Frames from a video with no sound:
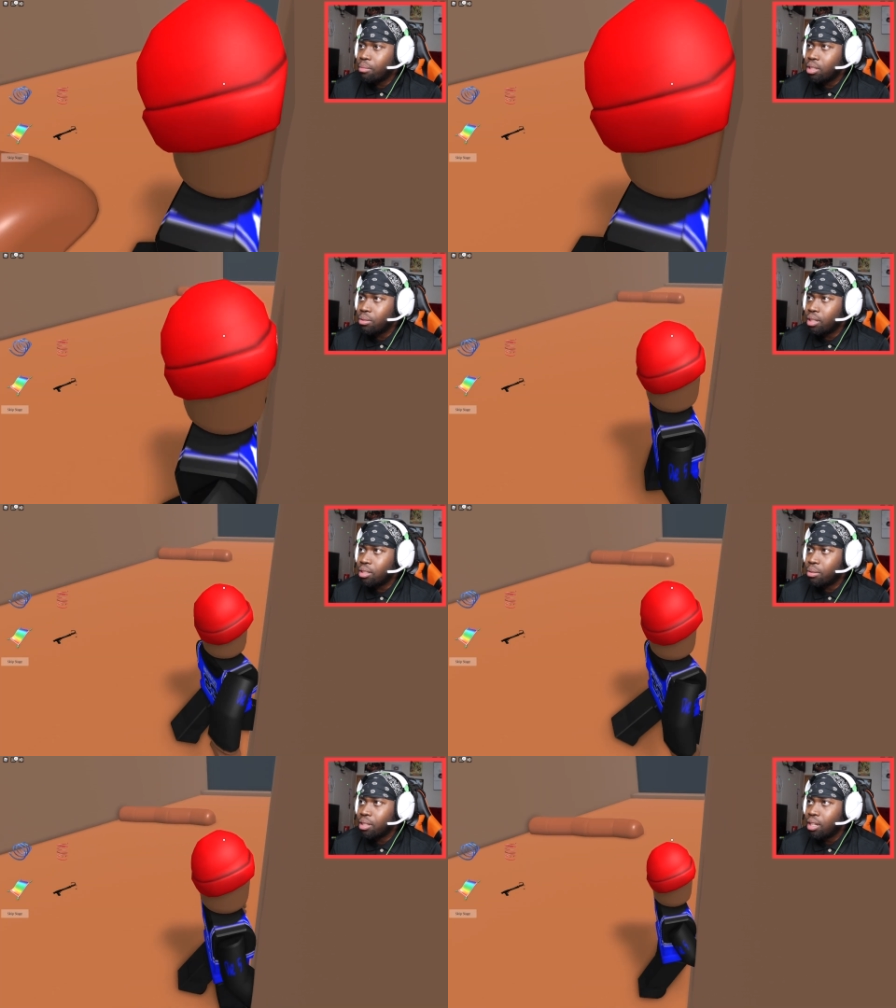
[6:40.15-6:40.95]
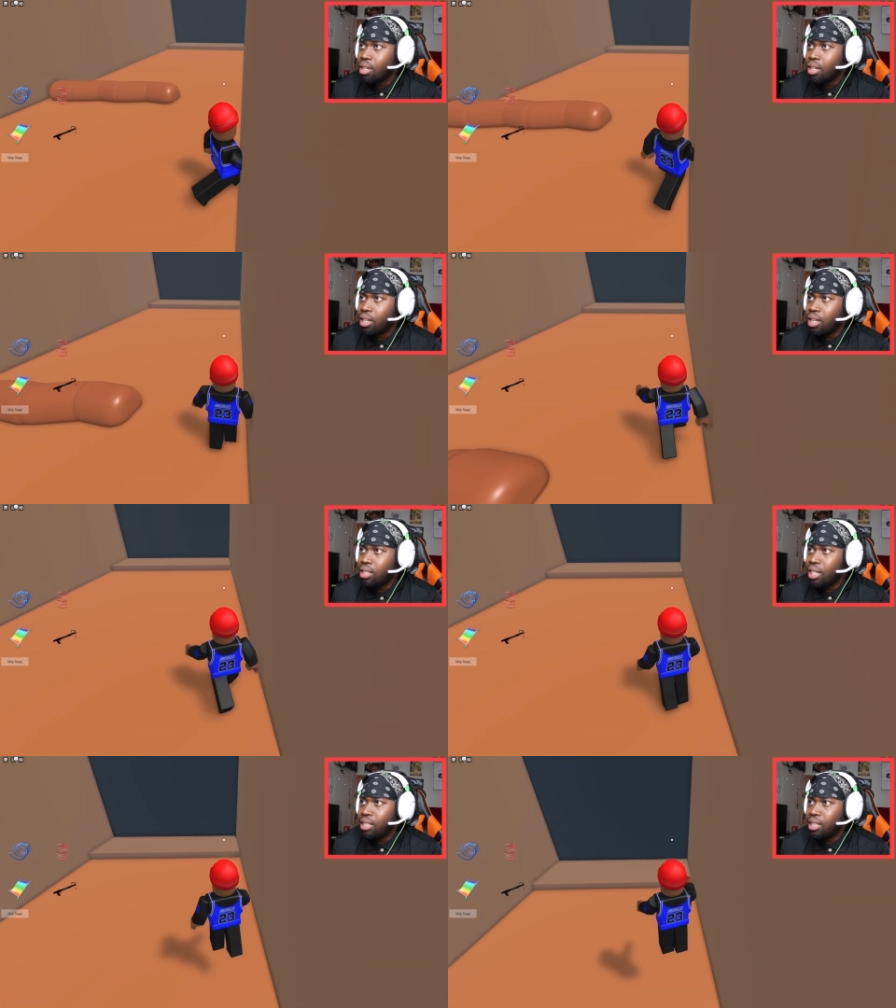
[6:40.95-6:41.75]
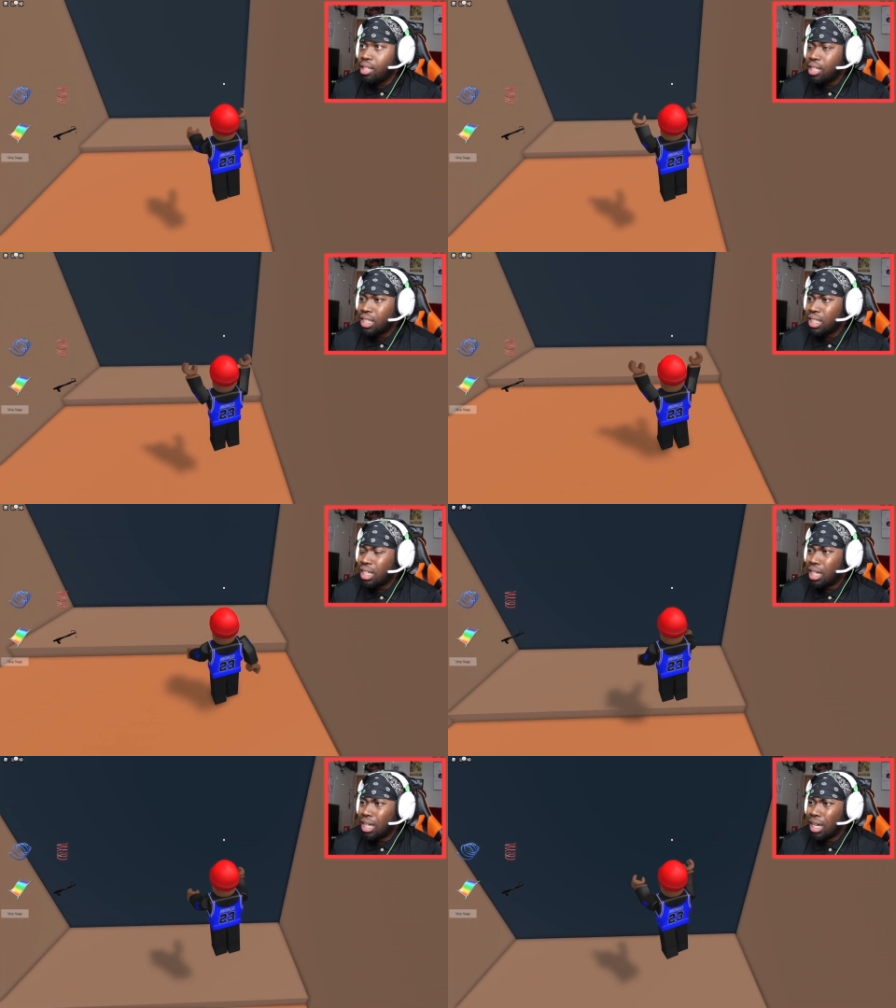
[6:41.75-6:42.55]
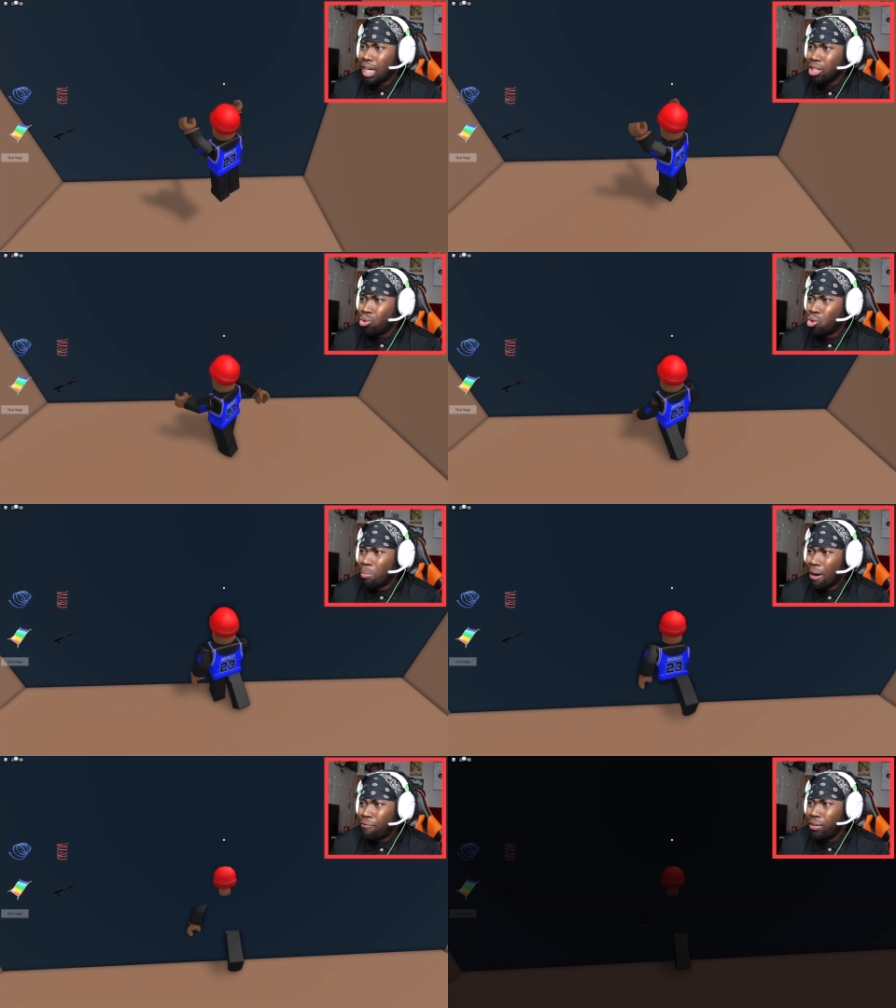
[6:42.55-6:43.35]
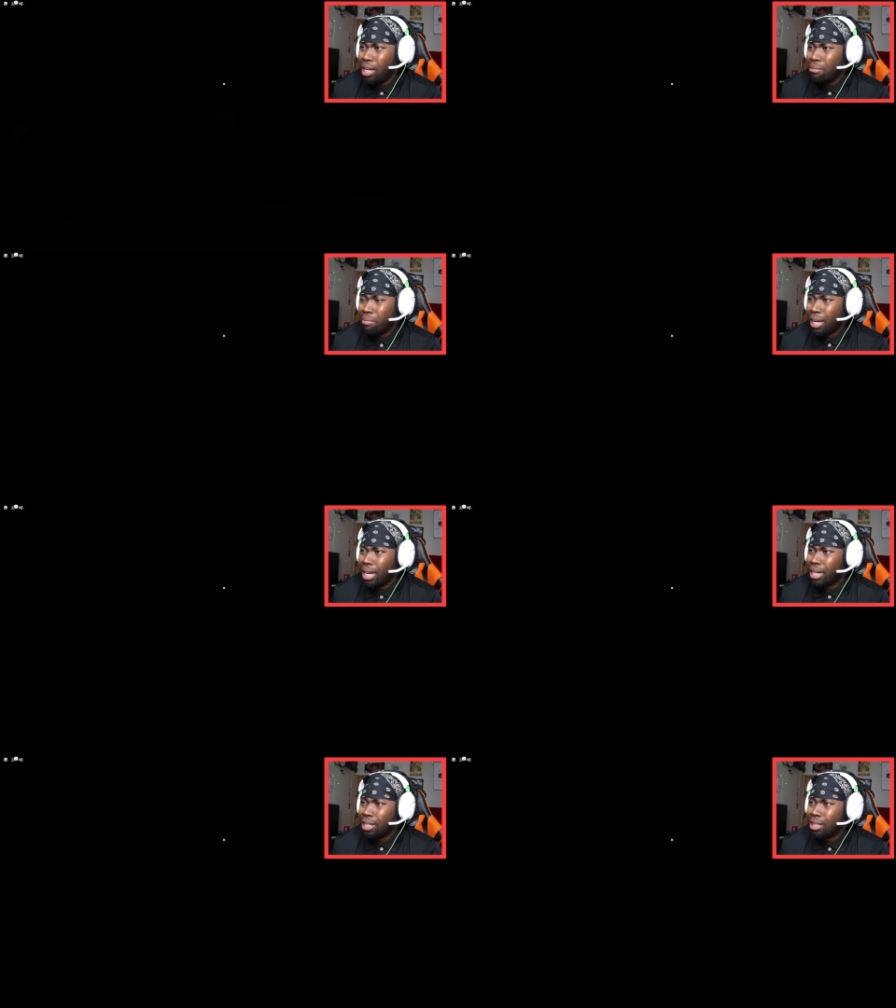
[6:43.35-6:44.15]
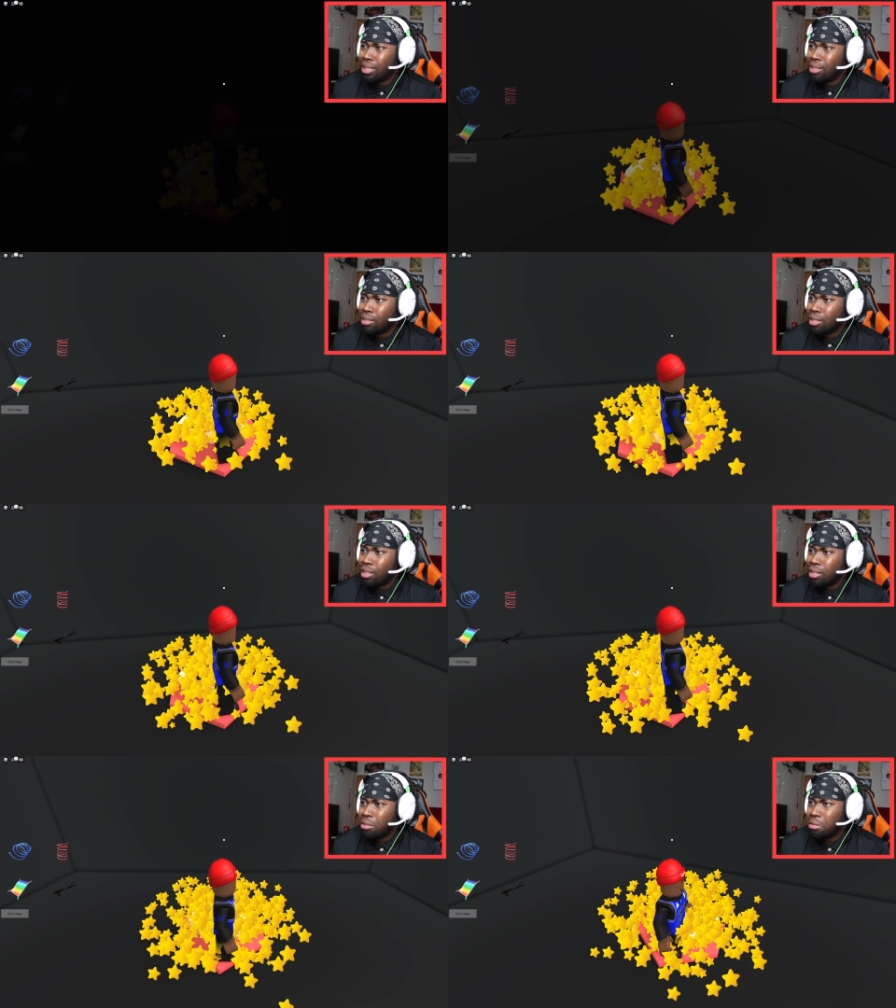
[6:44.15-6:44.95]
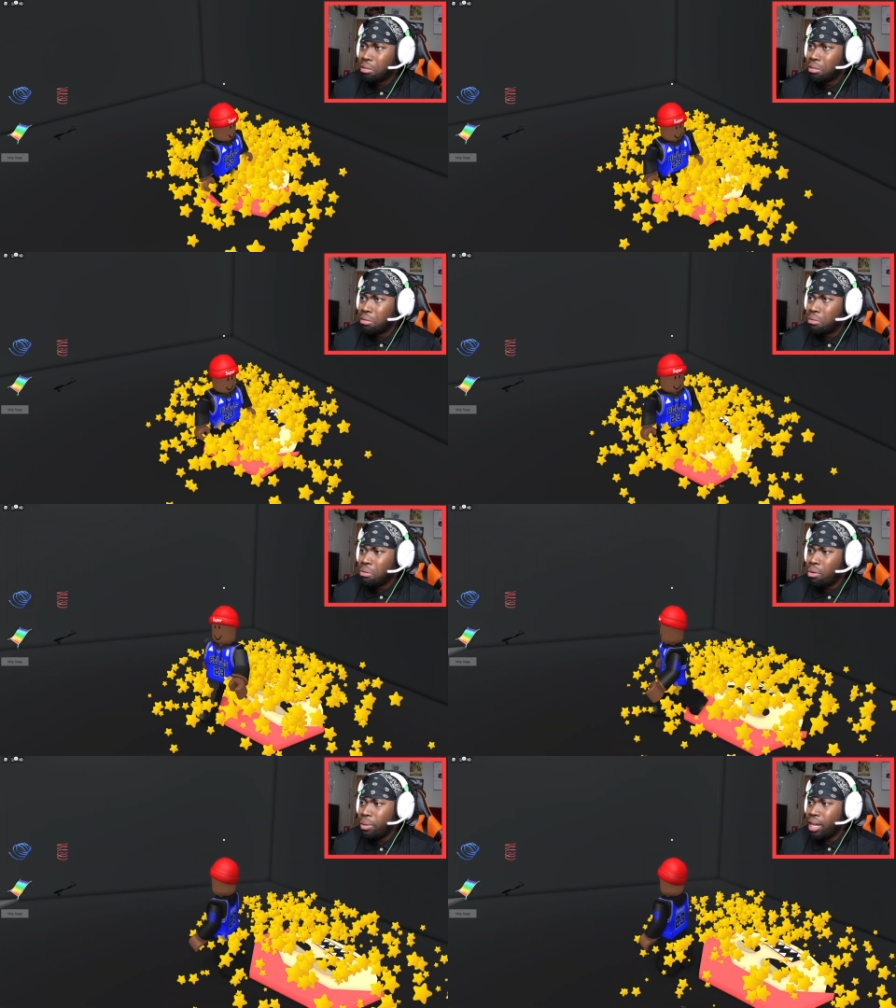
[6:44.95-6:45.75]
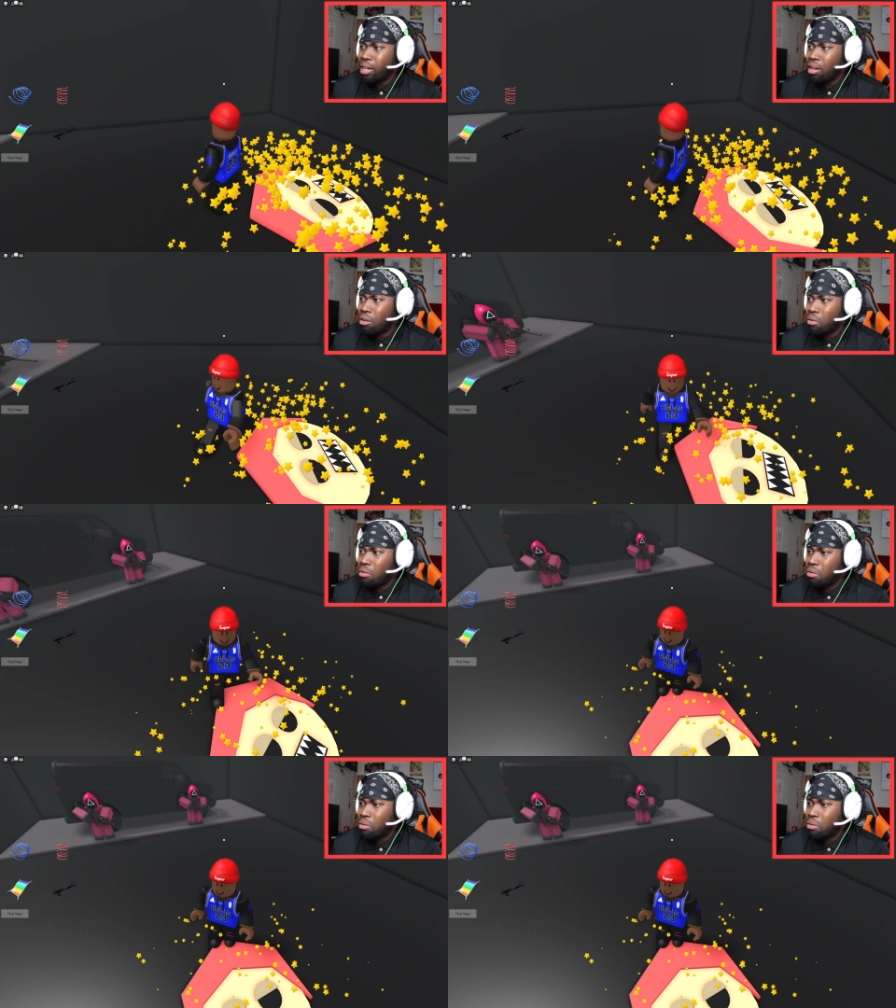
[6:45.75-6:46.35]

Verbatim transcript: this way, this way. Easy, easy. Ugh, I got doodoo on my feet, man. Where we at now?